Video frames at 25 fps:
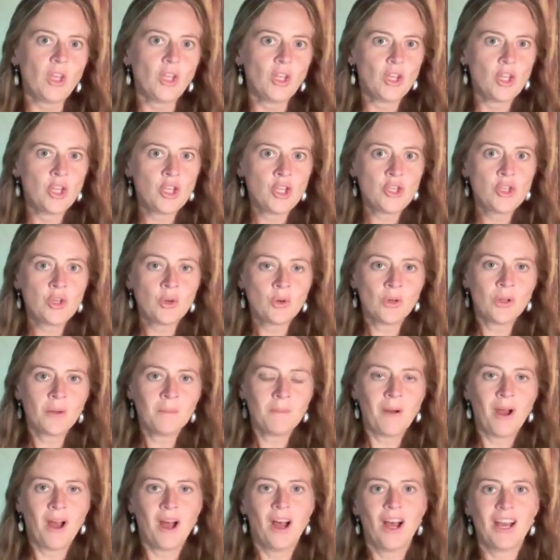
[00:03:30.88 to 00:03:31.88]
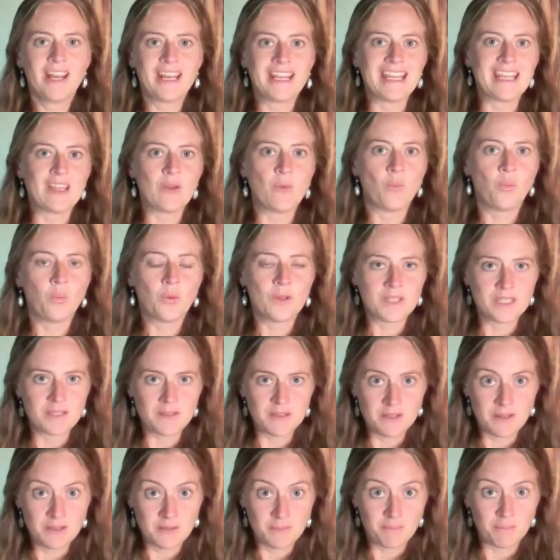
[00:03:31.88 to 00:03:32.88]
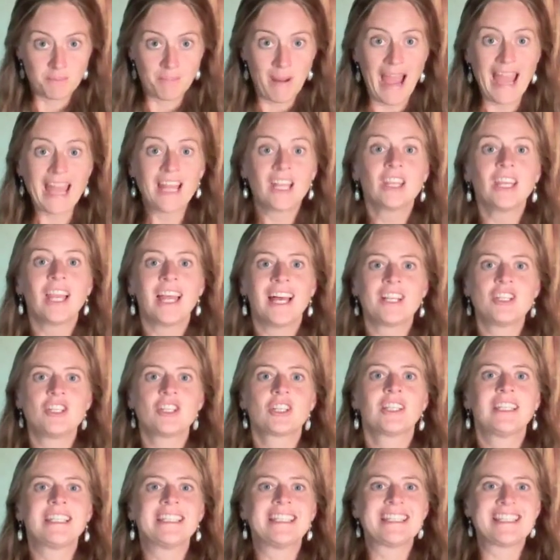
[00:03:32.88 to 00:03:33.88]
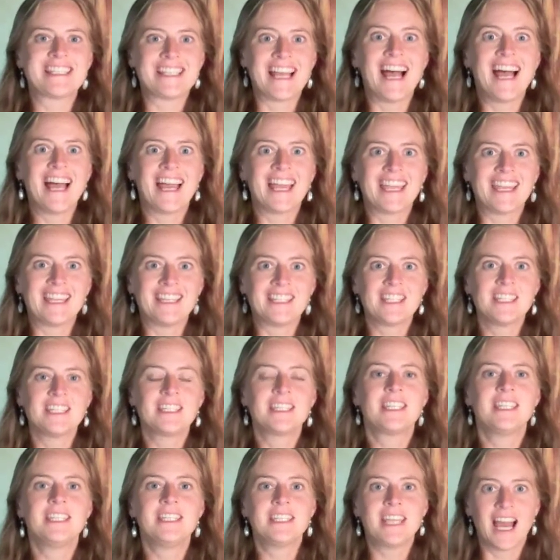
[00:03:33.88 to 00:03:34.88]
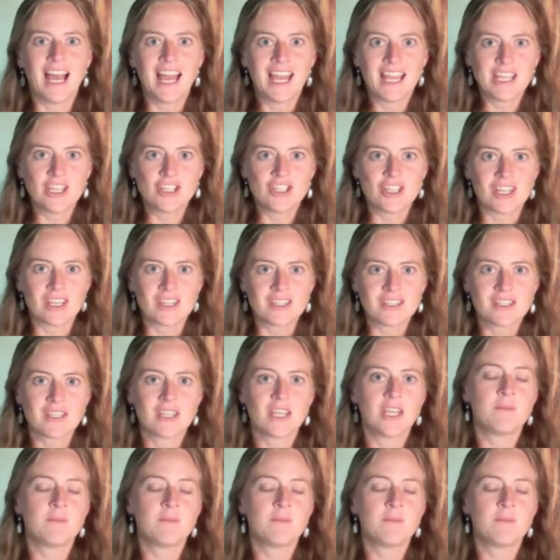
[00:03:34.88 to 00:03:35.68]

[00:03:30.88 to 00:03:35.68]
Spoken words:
your body was biologically designed to digest,